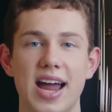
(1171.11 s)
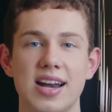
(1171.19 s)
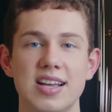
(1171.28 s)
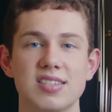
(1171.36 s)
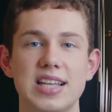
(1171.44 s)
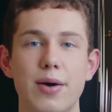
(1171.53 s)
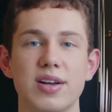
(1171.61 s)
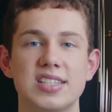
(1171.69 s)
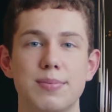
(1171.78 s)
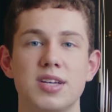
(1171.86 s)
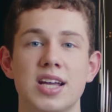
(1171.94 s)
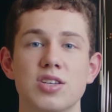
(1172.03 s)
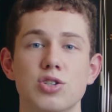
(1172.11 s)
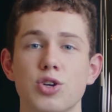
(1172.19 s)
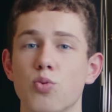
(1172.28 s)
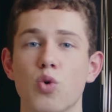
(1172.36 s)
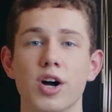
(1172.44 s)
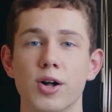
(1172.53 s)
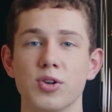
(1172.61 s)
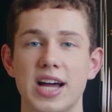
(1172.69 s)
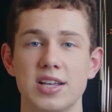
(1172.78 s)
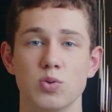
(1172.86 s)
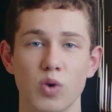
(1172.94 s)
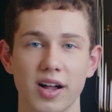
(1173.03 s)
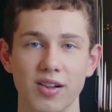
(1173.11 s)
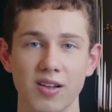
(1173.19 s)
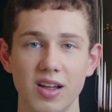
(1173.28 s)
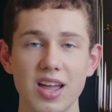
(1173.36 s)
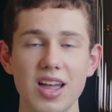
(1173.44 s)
and he's now accepted his new world as well.